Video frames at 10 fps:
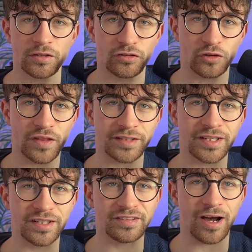So
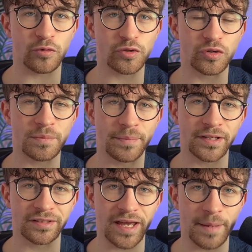that is how you can
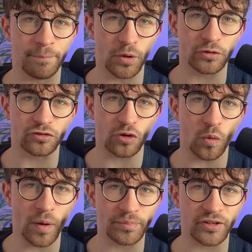build a
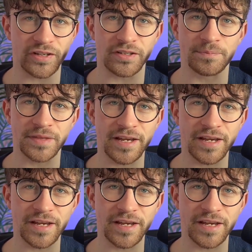bookstore website.